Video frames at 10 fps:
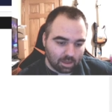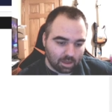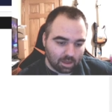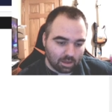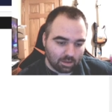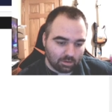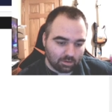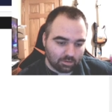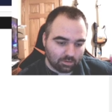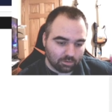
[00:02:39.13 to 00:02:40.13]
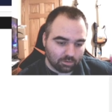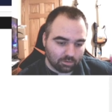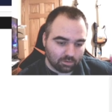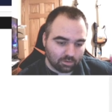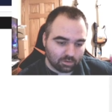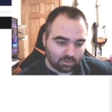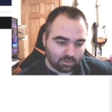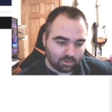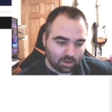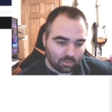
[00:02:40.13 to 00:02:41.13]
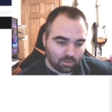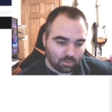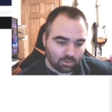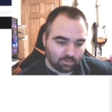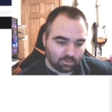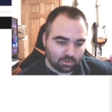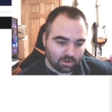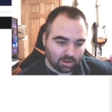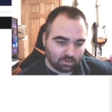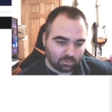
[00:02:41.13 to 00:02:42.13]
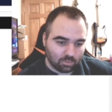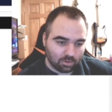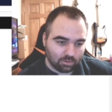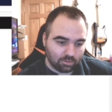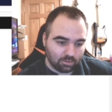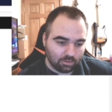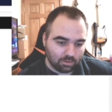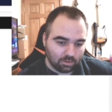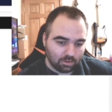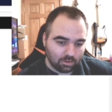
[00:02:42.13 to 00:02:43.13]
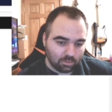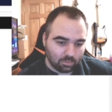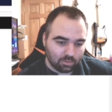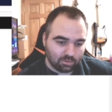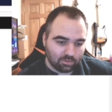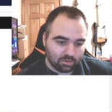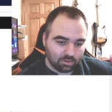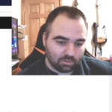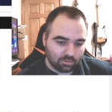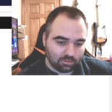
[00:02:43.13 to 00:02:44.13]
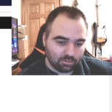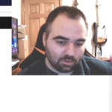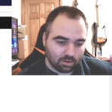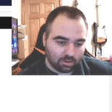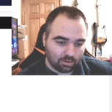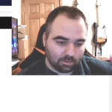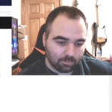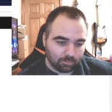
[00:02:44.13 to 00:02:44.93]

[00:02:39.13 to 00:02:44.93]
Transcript: And now we go on to the next one, which is Laocoon